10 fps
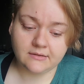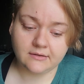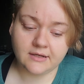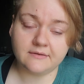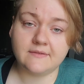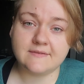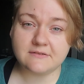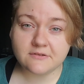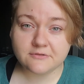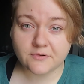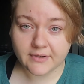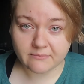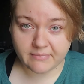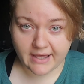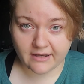considered going
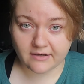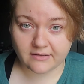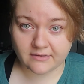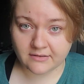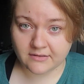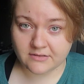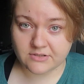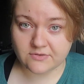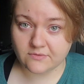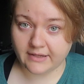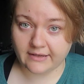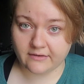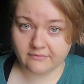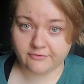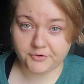back to
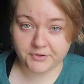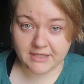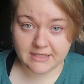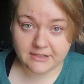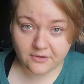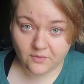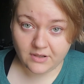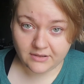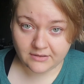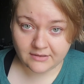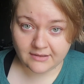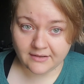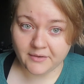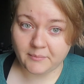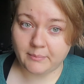full keto,
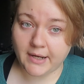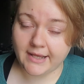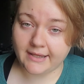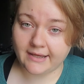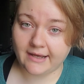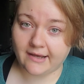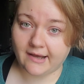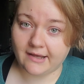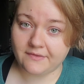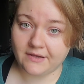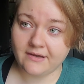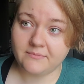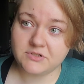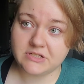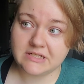but I think
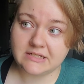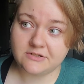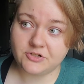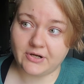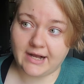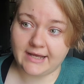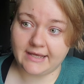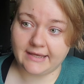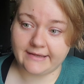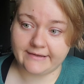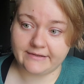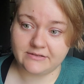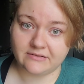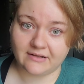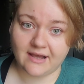I'm just gonna try
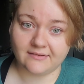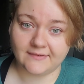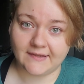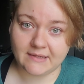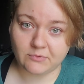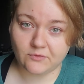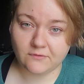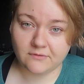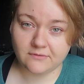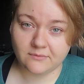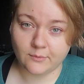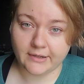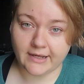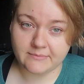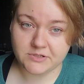and not label what
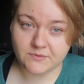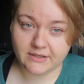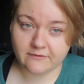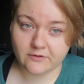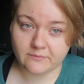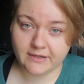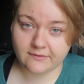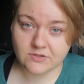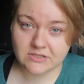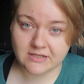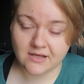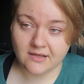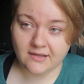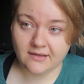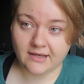I'm doing so much
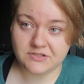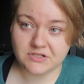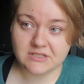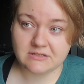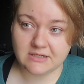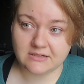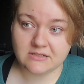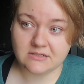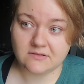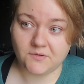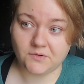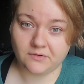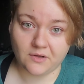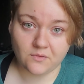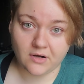and just stick to
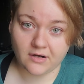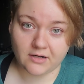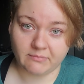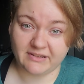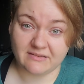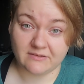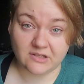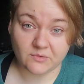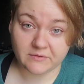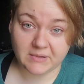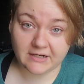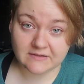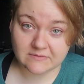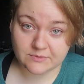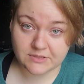low carb, as low as
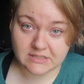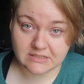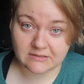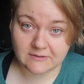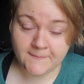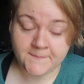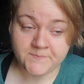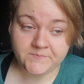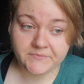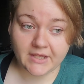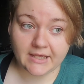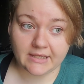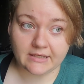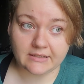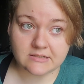possible still,
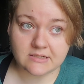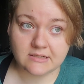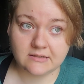and